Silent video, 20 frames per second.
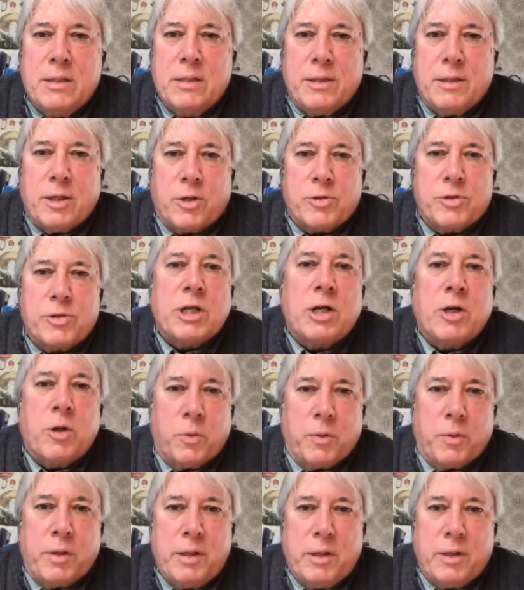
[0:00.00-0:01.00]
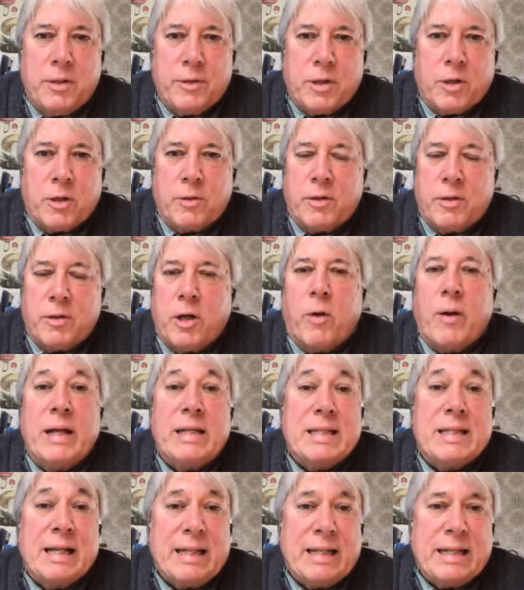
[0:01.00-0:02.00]
their zone, their their
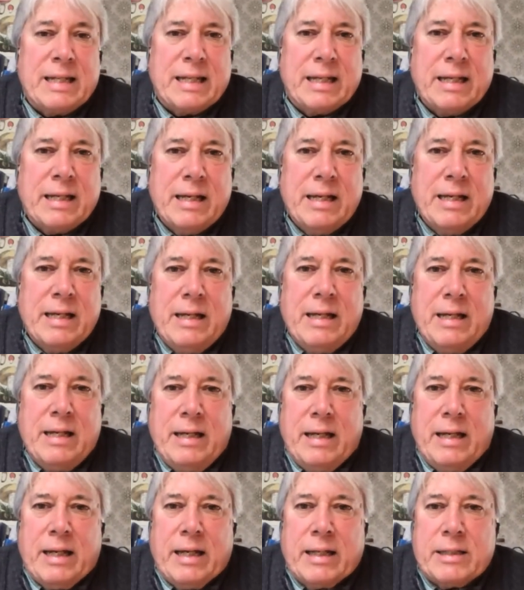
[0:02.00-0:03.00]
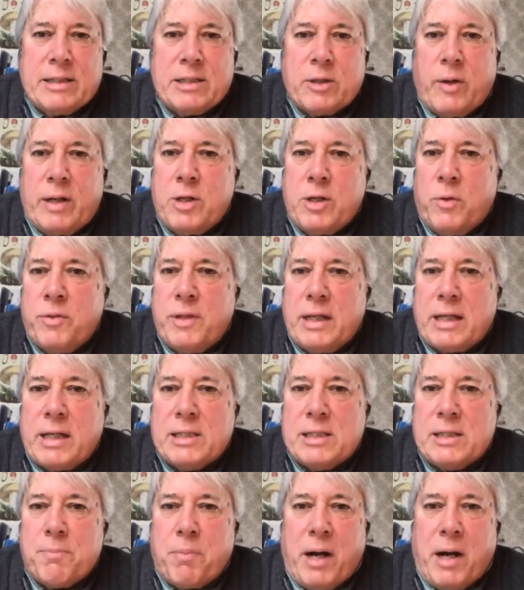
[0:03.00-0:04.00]
identity, and so I don't think
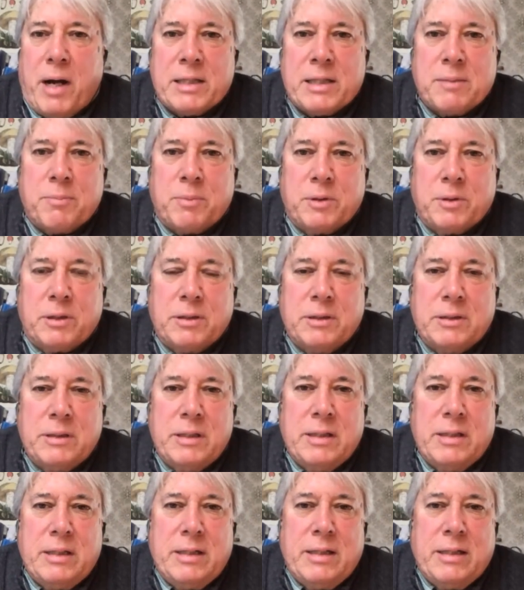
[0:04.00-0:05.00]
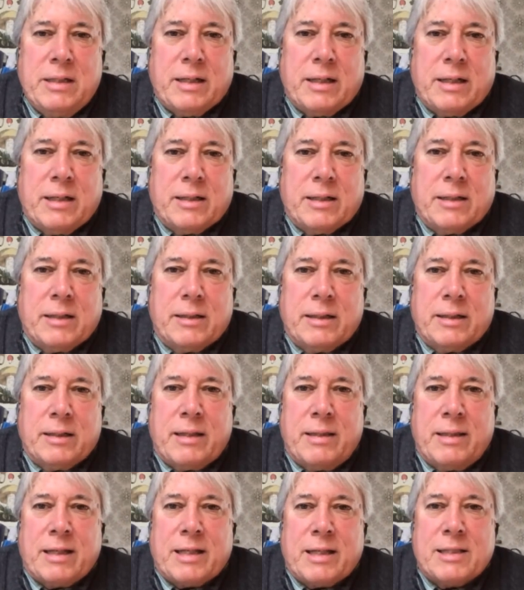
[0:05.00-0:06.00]
it's impossible. Uh, and I
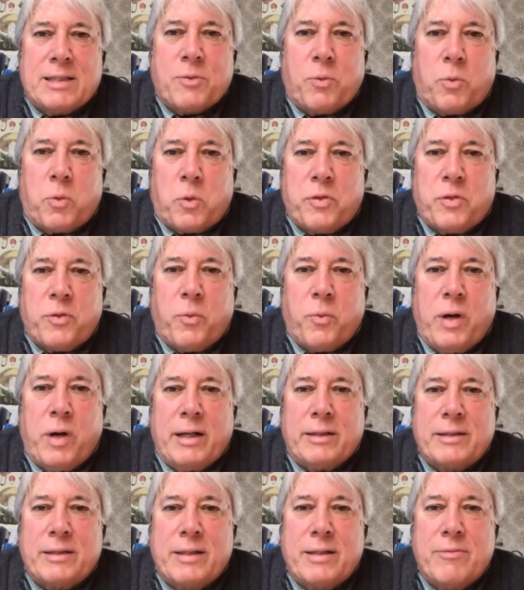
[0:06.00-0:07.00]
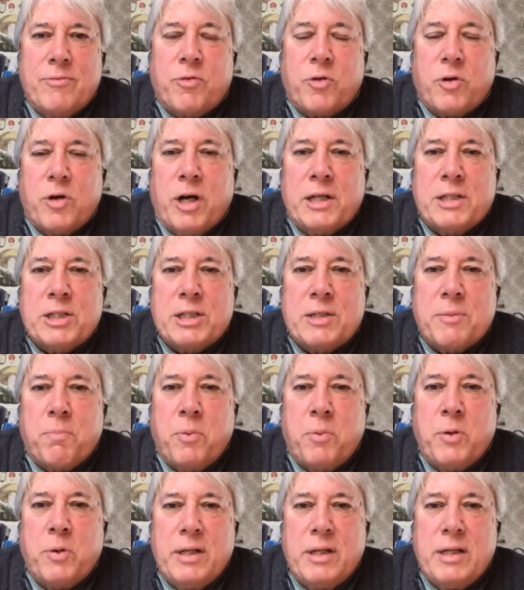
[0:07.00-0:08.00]
think it's a worthwhile for us to
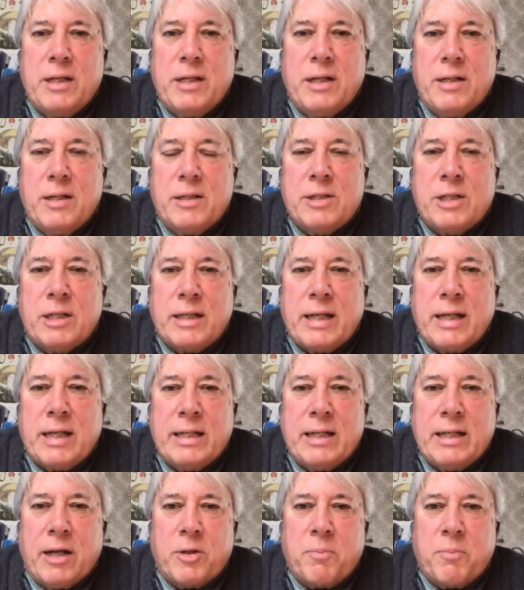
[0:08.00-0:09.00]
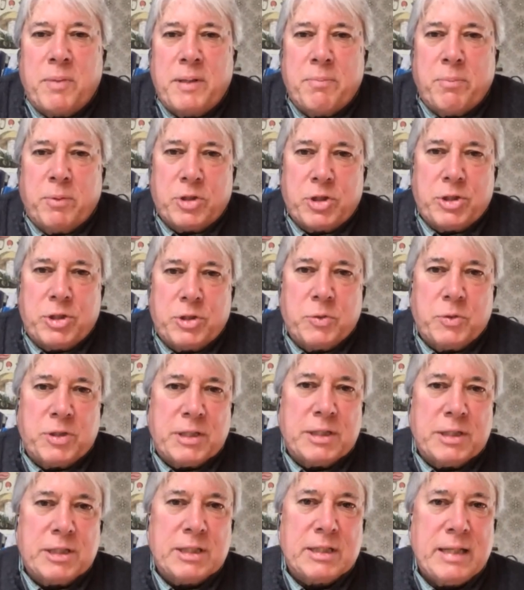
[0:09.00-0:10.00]
put to get in other people's shoes
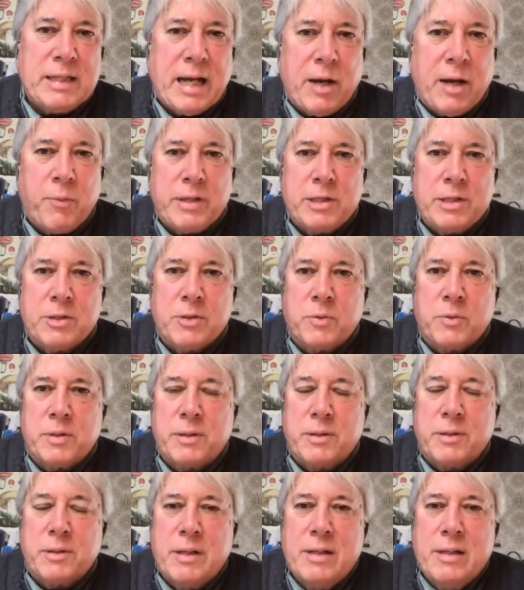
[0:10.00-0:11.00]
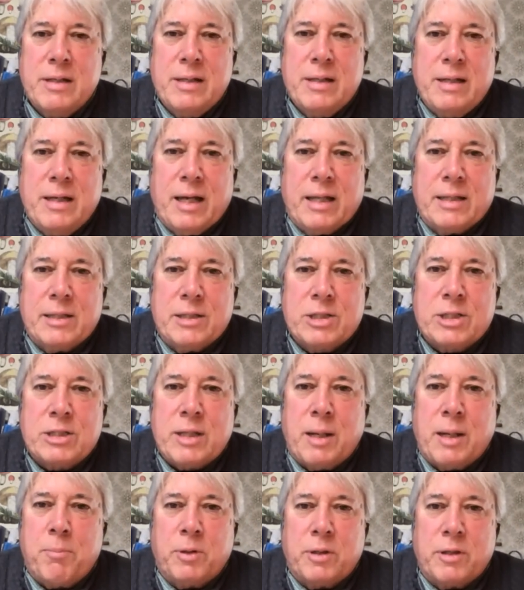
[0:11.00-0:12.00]
and see how we do and and
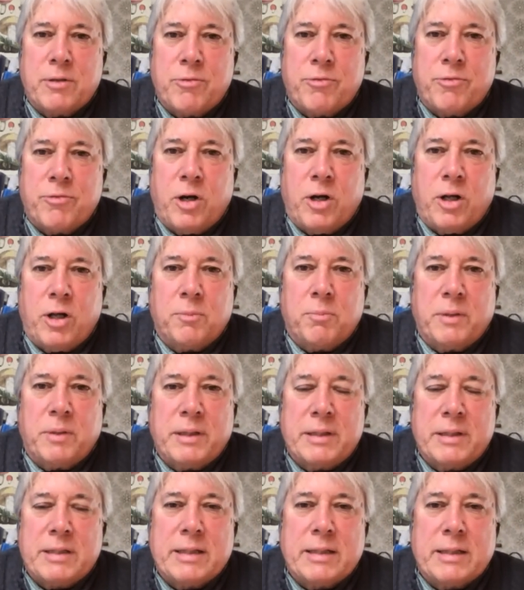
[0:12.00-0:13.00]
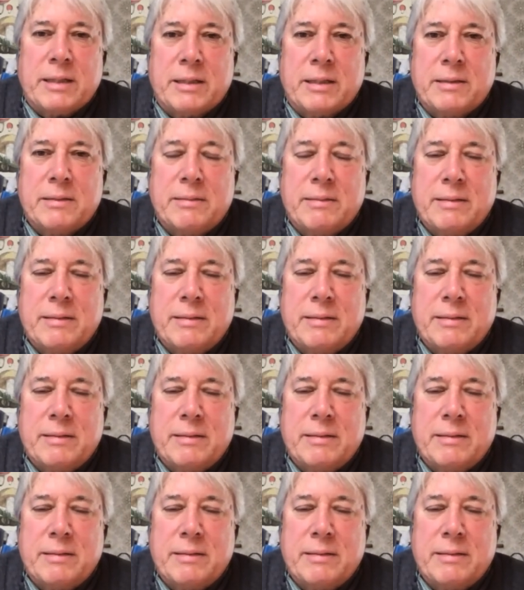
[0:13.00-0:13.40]
stumble and fall. But uh,